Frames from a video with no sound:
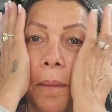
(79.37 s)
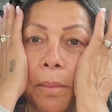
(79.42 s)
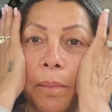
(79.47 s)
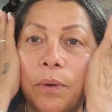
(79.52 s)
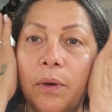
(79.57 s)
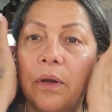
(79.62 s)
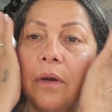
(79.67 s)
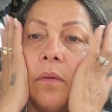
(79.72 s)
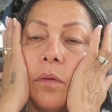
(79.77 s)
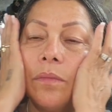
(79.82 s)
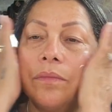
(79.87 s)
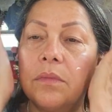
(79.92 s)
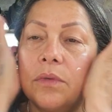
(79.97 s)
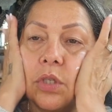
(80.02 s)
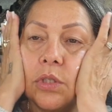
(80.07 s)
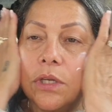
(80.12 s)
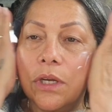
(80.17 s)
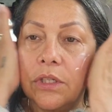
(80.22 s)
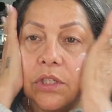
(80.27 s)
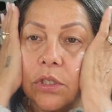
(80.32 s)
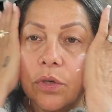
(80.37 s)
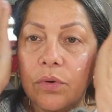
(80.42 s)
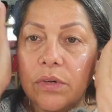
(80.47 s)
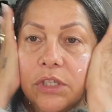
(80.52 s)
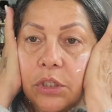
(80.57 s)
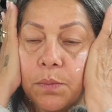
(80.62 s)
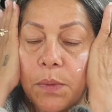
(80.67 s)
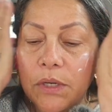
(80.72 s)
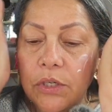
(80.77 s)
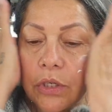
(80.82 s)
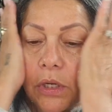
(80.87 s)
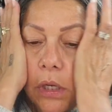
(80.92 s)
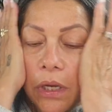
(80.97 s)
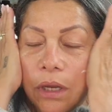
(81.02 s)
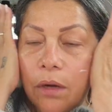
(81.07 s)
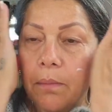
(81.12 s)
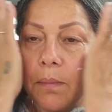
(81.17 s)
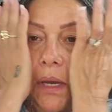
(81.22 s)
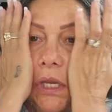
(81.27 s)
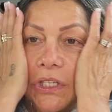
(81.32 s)
put sunscreen, especially
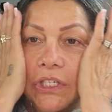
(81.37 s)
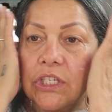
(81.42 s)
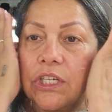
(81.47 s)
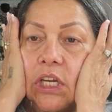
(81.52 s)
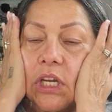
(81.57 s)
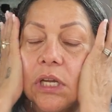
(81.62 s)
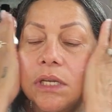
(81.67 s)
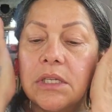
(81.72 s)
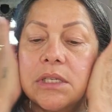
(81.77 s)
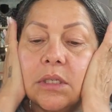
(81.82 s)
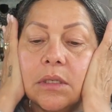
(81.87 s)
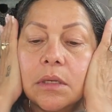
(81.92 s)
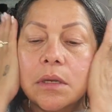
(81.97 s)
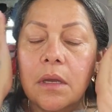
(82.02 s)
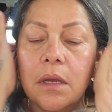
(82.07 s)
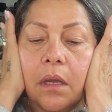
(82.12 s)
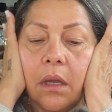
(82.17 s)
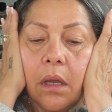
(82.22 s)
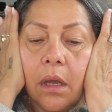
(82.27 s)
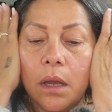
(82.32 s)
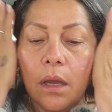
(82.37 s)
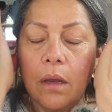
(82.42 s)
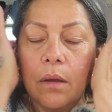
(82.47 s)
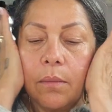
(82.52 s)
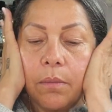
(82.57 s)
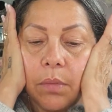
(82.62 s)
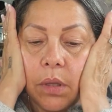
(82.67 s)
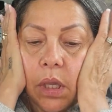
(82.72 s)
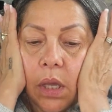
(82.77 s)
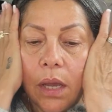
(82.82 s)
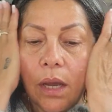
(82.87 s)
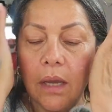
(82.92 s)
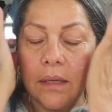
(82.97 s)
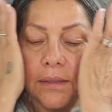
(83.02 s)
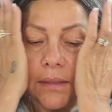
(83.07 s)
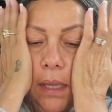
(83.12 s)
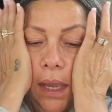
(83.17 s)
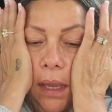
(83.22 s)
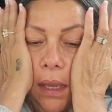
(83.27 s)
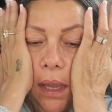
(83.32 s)
on my cheeks,
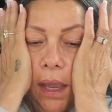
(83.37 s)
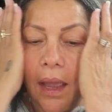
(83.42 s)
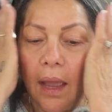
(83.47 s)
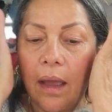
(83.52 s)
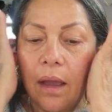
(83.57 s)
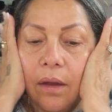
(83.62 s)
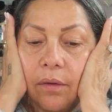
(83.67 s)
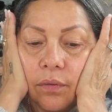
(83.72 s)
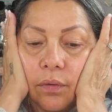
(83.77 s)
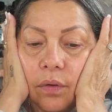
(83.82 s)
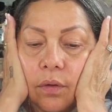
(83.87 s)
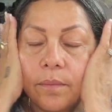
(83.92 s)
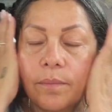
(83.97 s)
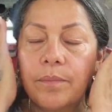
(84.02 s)
because I have